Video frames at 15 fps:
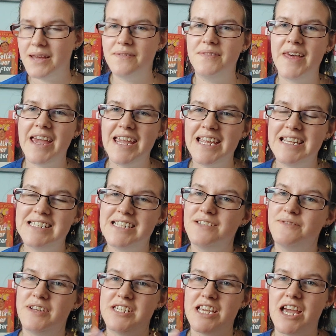They did a
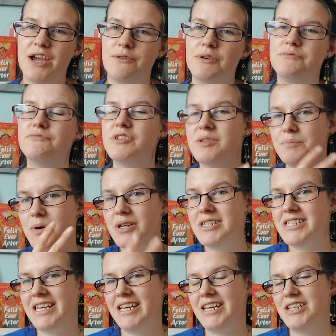video
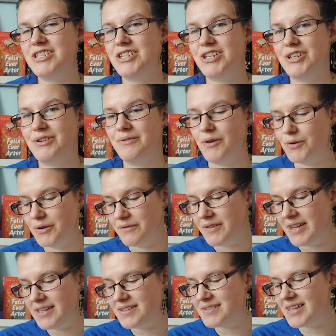responding to all of
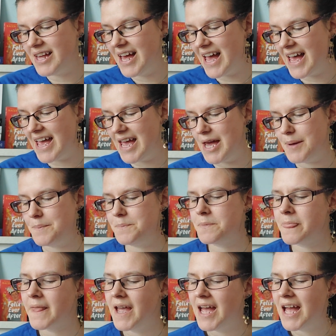this, and
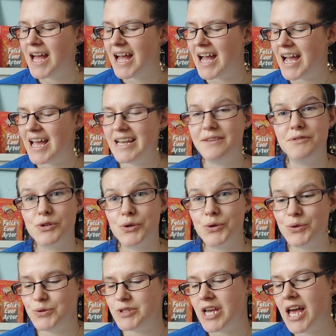it was
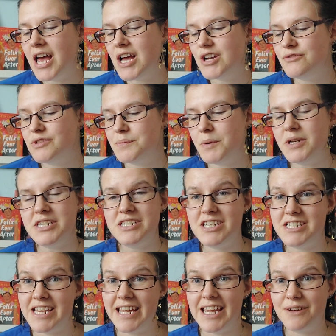called Responding to
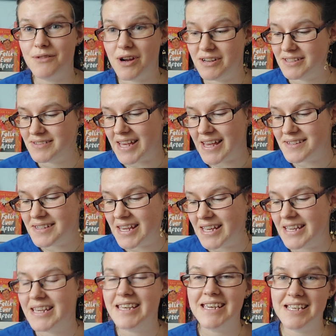JK Rowling's
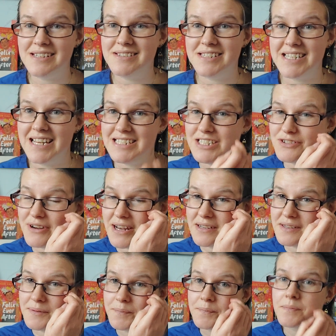Essay, Is It
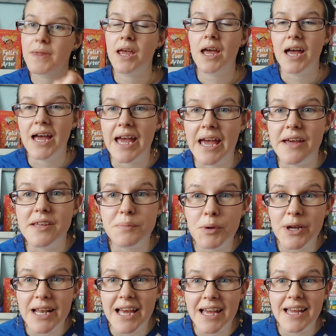Anti-Trans?
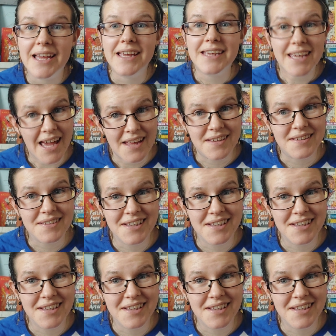Spoiler, yes.